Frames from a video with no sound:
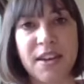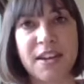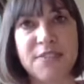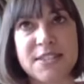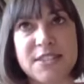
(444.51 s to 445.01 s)

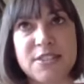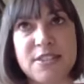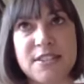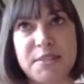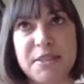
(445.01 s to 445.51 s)
If it's
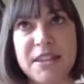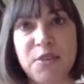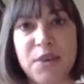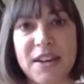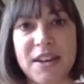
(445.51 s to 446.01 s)
something
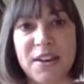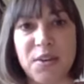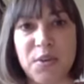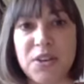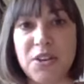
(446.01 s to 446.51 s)
that we're
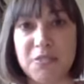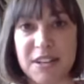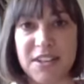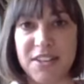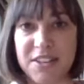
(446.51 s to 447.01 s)
not
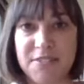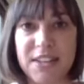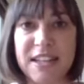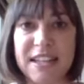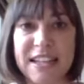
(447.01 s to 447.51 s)
regularly
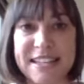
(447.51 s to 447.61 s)
feeling,